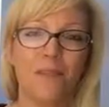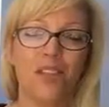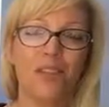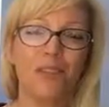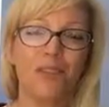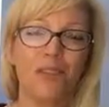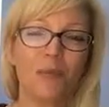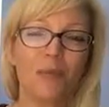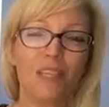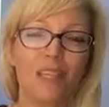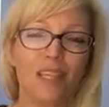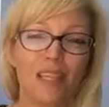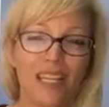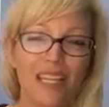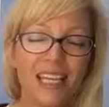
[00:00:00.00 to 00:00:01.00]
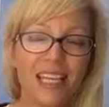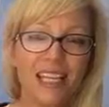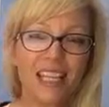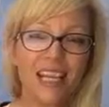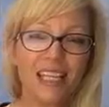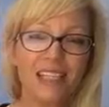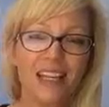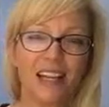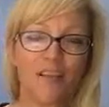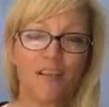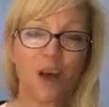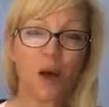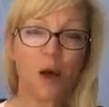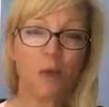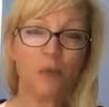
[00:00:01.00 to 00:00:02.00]
These are some of the key things that
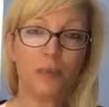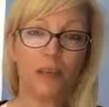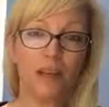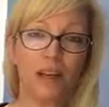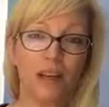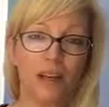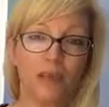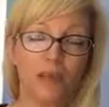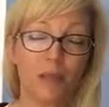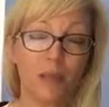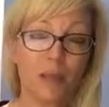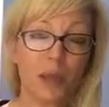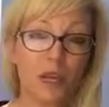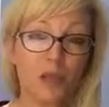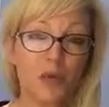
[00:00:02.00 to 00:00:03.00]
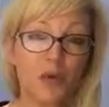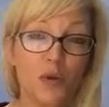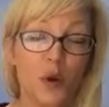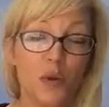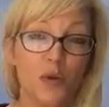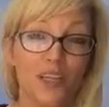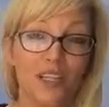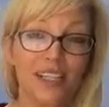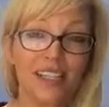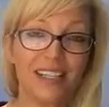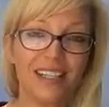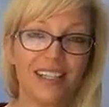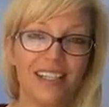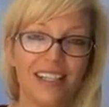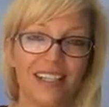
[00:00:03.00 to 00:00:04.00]
have helped some of my new
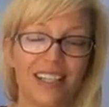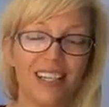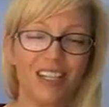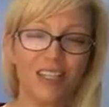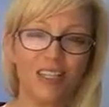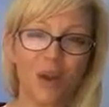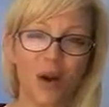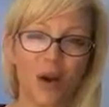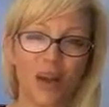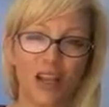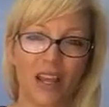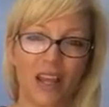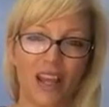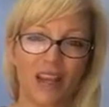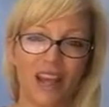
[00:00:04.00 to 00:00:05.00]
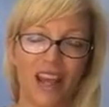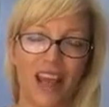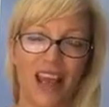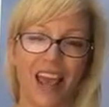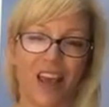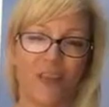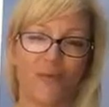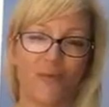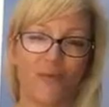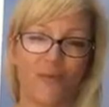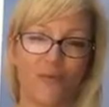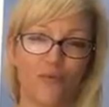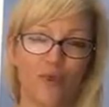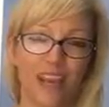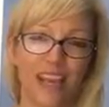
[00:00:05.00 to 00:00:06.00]
coaches get started and
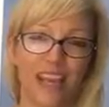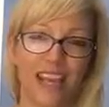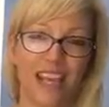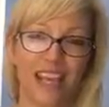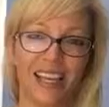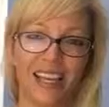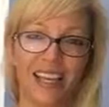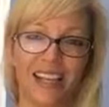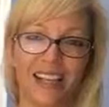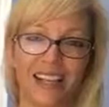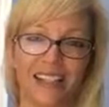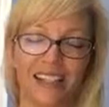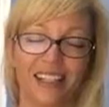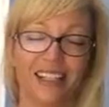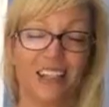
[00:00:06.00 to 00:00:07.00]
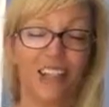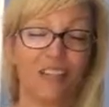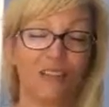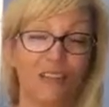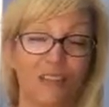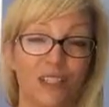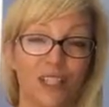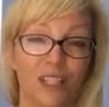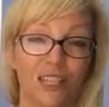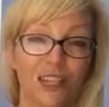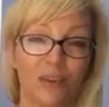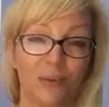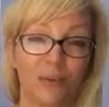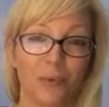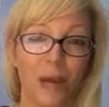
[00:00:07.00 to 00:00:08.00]
running successfully
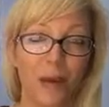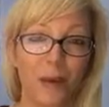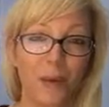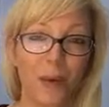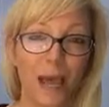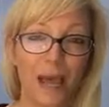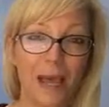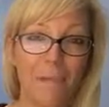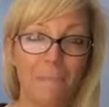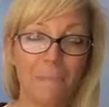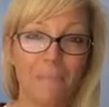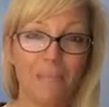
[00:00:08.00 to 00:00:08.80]
right away.